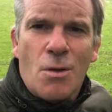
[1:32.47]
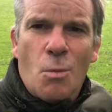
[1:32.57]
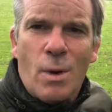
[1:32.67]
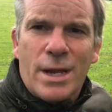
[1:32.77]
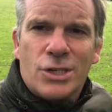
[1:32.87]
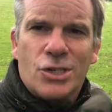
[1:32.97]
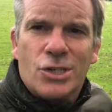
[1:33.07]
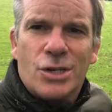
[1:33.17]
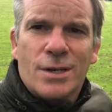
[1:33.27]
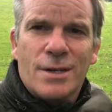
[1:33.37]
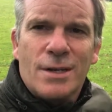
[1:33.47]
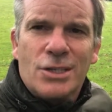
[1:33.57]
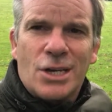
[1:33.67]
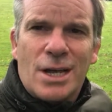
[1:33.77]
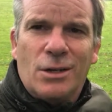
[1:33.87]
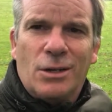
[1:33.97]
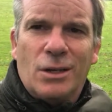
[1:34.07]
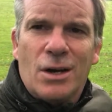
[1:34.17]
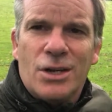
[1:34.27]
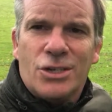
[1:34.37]
which
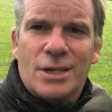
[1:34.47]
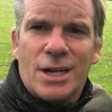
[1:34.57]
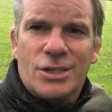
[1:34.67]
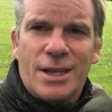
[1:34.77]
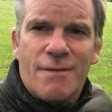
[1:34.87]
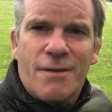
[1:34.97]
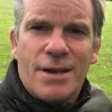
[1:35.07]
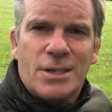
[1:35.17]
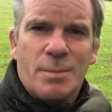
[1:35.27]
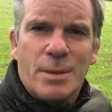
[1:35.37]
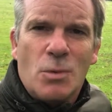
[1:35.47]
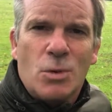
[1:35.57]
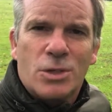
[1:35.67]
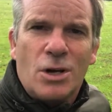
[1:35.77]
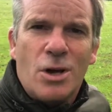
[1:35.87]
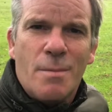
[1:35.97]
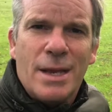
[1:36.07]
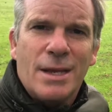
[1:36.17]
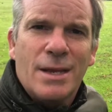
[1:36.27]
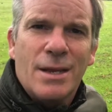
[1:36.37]
channel I should actually invest a bit more time
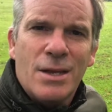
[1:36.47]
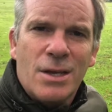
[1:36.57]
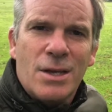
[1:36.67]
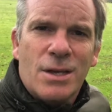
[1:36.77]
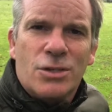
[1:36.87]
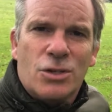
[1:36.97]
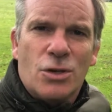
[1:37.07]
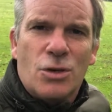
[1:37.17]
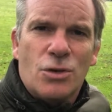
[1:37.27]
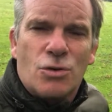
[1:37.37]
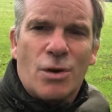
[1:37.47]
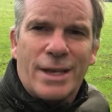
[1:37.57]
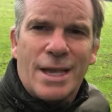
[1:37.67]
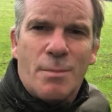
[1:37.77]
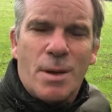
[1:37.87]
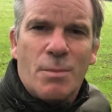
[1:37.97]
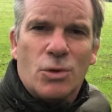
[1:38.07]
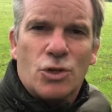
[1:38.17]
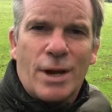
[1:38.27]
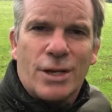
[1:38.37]
in to try and get a bit
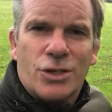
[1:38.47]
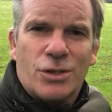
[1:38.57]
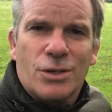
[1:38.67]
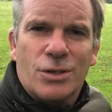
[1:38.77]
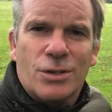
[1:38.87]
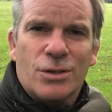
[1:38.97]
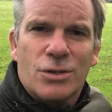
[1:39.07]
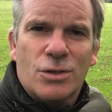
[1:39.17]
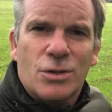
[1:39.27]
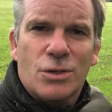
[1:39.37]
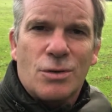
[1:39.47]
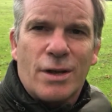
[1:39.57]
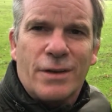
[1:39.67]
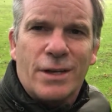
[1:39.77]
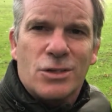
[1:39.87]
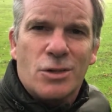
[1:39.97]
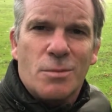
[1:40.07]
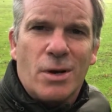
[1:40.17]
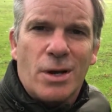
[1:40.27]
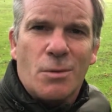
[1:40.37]
more traction to the traffic to
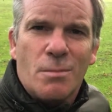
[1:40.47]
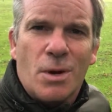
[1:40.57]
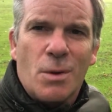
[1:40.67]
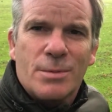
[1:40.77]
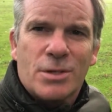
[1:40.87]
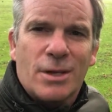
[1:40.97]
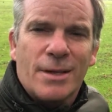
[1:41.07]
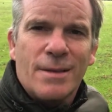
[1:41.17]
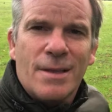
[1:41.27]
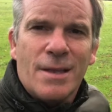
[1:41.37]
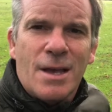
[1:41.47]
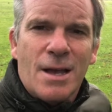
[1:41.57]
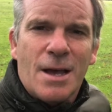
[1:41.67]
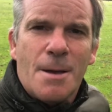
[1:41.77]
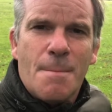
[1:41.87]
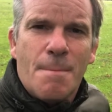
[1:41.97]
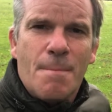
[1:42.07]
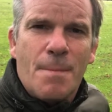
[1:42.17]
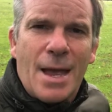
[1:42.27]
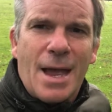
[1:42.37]
my website.
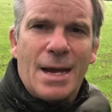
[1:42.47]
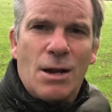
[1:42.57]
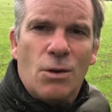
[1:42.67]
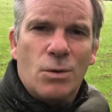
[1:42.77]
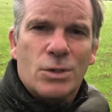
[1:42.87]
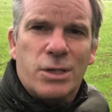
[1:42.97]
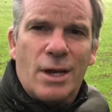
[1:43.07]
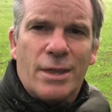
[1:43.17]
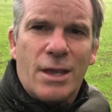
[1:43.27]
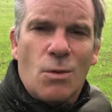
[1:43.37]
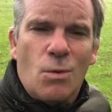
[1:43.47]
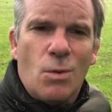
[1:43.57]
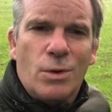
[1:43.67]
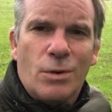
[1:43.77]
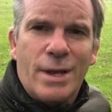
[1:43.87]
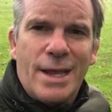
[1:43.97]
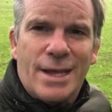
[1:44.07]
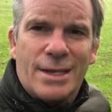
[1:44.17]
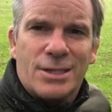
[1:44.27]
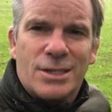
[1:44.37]
And it looks like the order
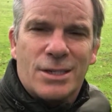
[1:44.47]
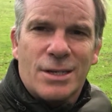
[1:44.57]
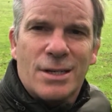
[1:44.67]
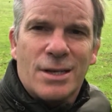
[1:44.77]
is